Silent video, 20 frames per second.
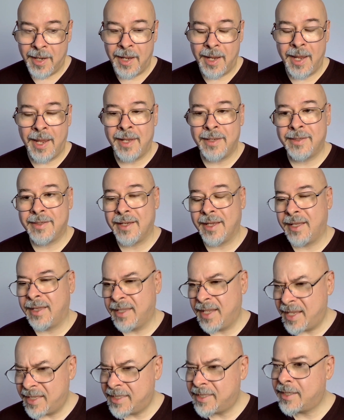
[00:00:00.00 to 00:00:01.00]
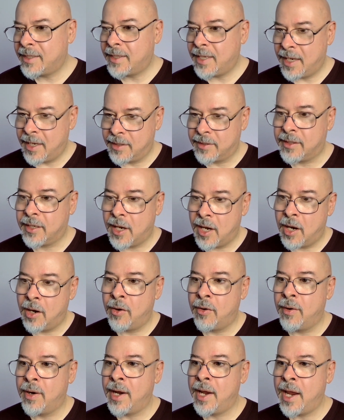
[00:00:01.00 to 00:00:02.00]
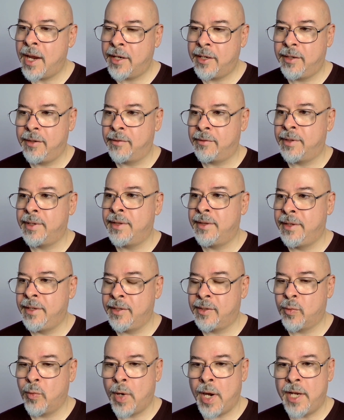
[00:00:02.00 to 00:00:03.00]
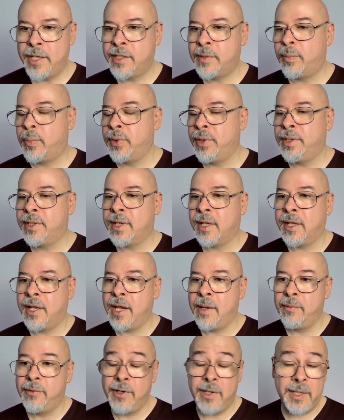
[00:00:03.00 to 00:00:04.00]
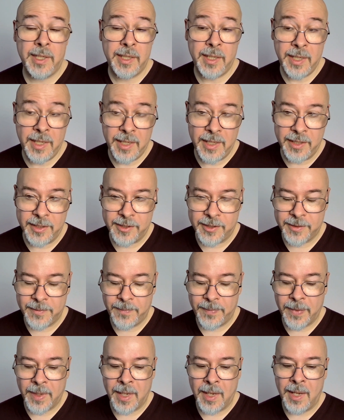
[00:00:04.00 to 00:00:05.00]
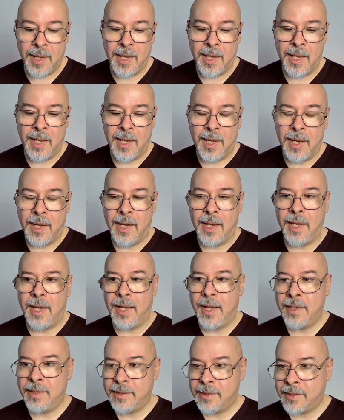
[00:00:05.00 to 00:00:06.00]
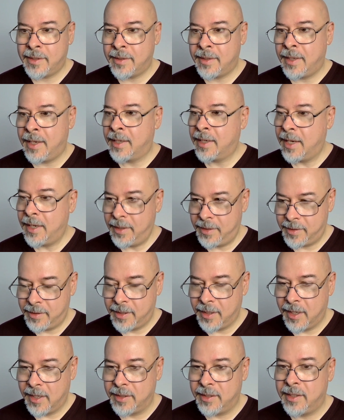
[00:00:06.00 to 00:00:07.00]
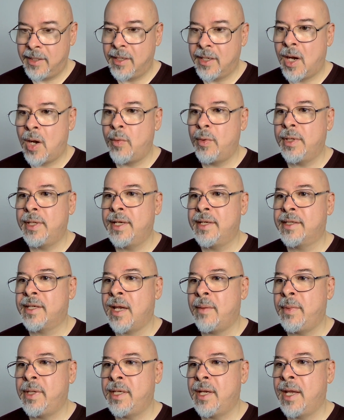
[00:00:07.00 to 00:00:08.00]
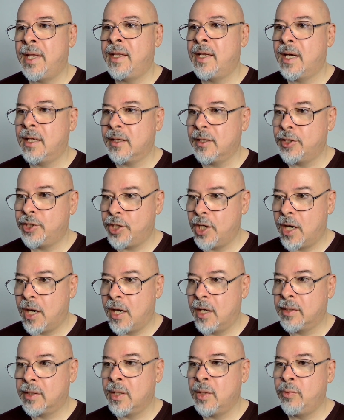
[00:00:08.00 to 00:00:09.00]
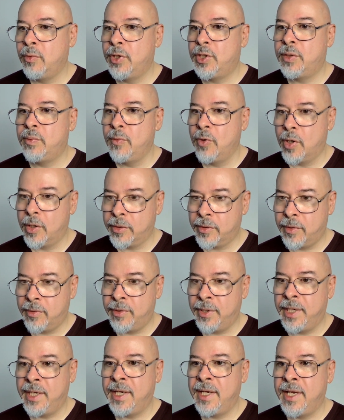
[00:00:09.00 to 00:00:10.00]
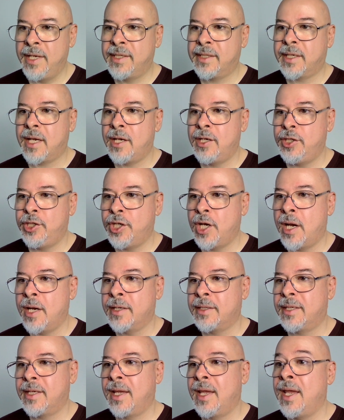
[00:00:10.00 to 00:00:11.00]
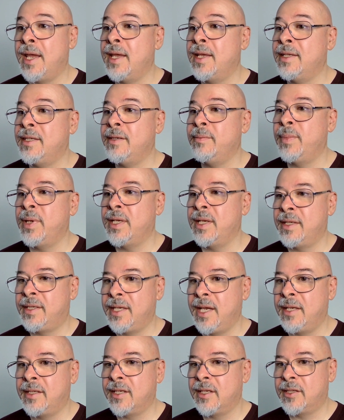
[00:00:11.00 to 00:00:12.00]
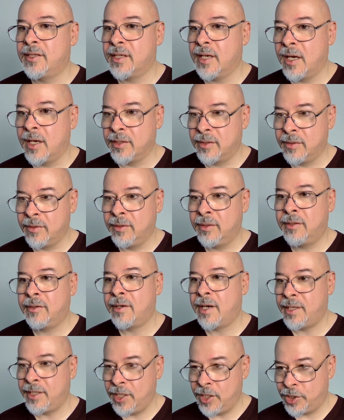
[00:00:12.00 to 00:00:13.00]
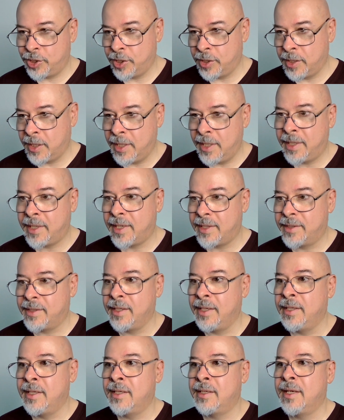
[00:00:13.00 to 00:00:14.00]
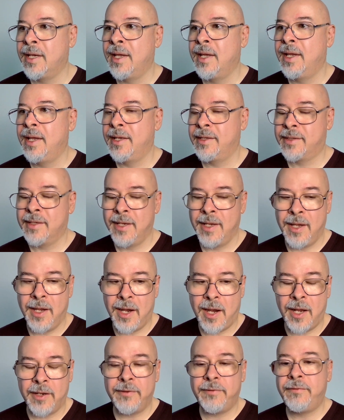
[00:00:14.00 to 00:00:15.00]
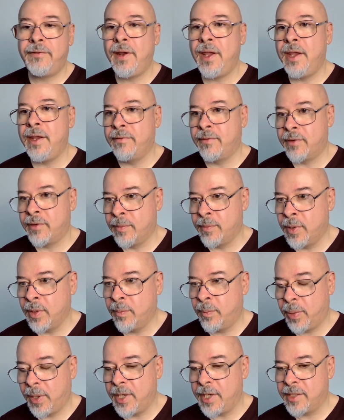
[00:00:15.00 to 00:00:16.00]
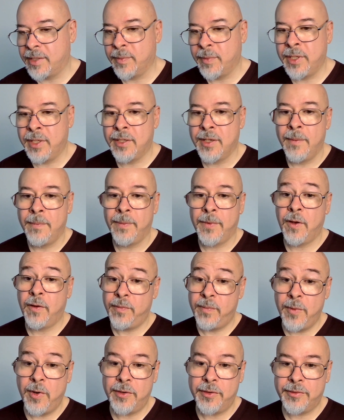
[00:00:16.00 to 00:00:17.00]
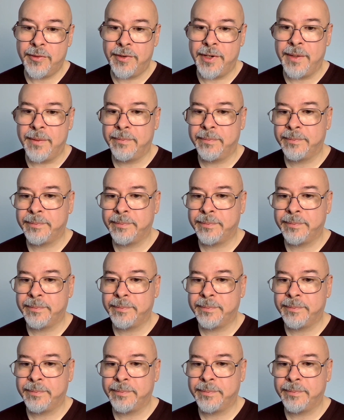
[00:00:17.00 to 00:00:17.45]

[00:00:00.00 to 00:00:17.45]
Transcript: And let's test how accurate this widespread claim really is. As a case study, I will examine a natal chart in which Mercury is conjunct a debilitated Saturn, traditionally considered as unfavorable placement of Mercury.